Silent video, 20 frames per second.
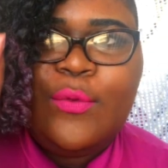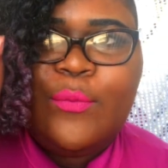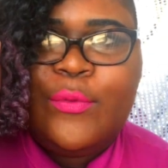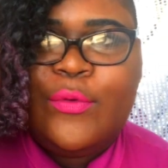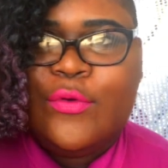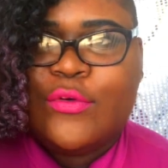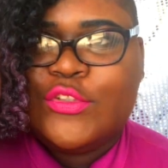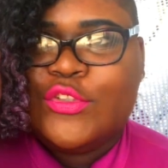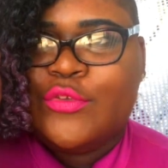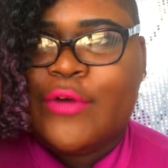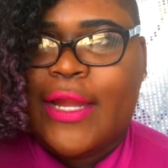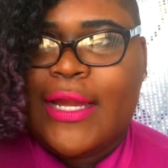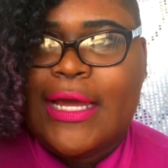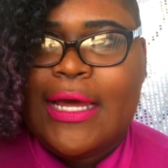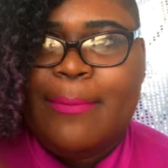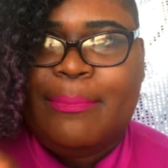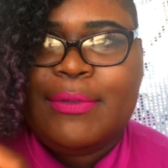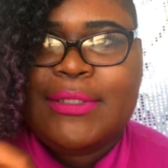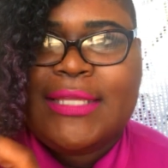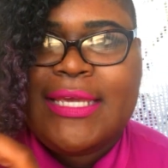we're going to try a
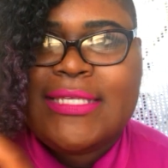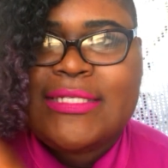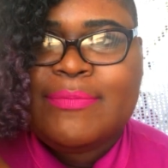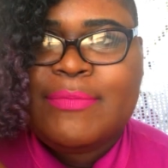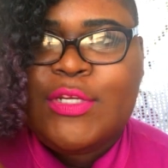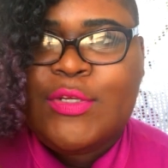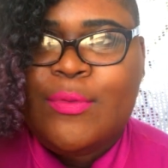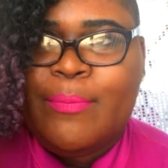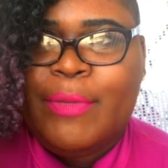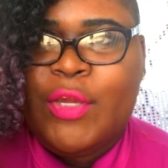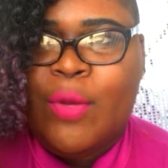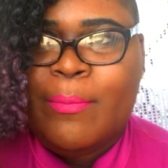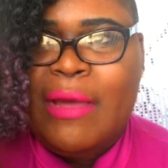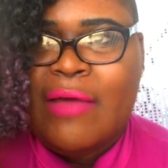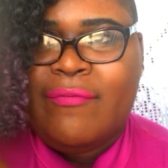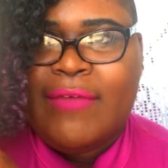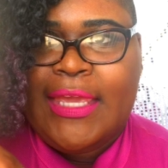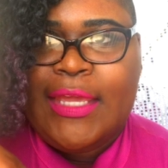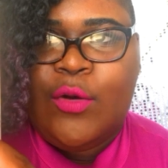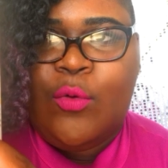couple of things. I'm going to be on
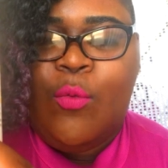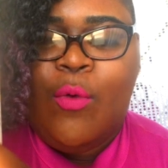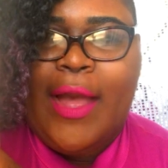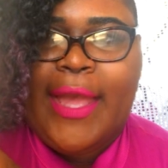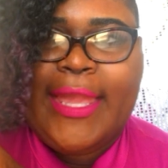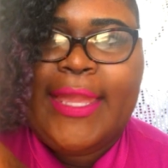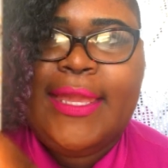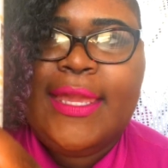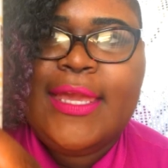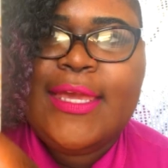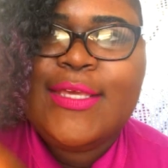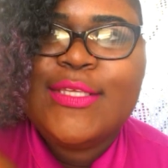my Vanna White.